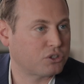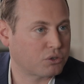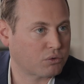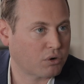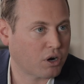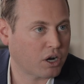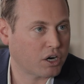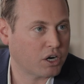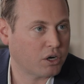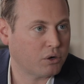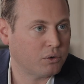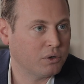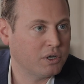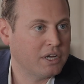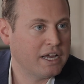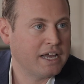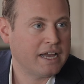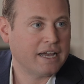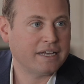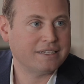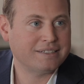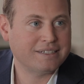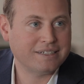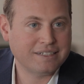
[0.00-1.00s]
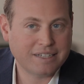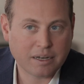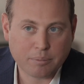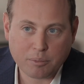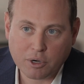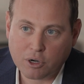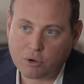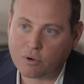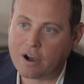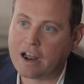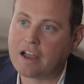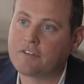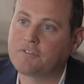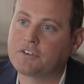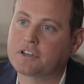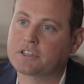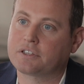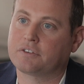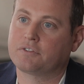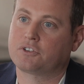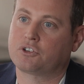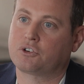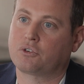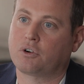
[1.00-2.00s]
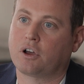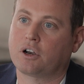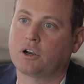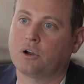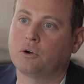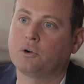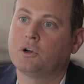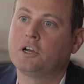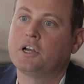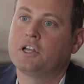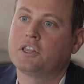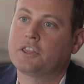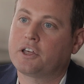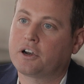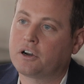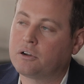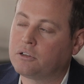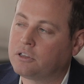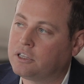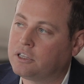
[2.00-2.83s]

Toronto, as the demographics of Toronto that are